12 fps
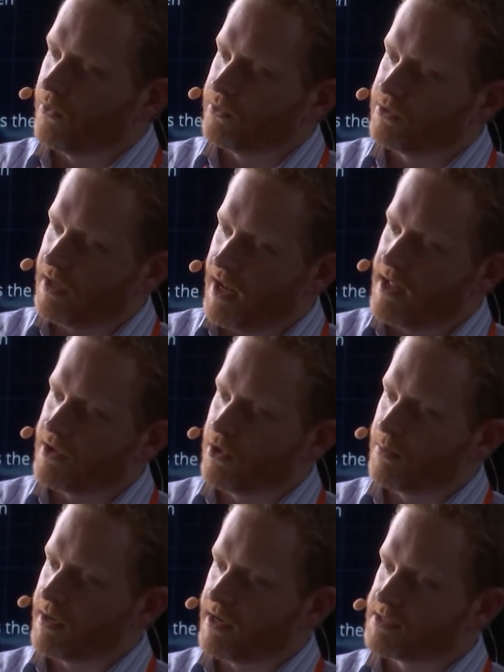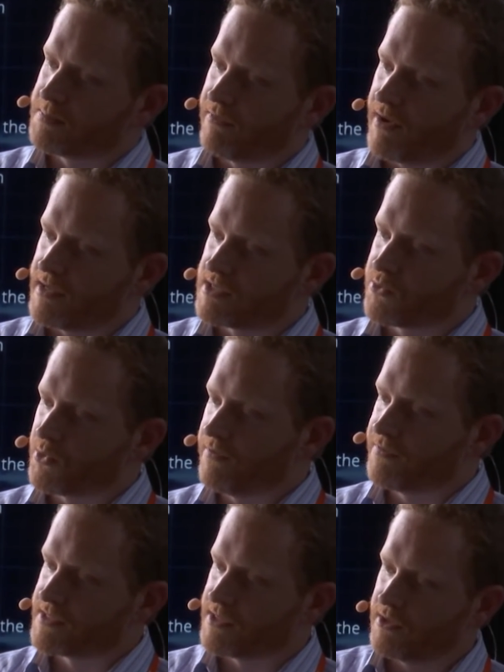Today, Kubernetes provides 3
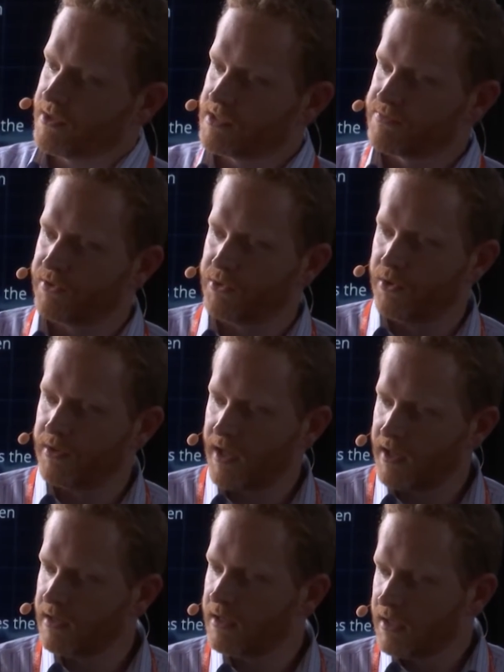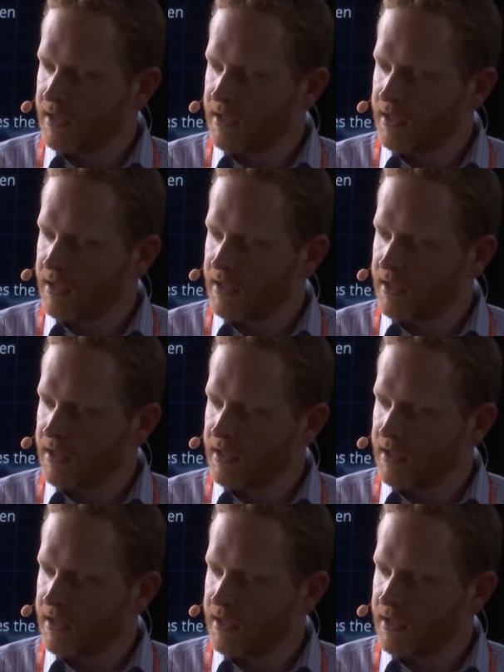facilities for doing that: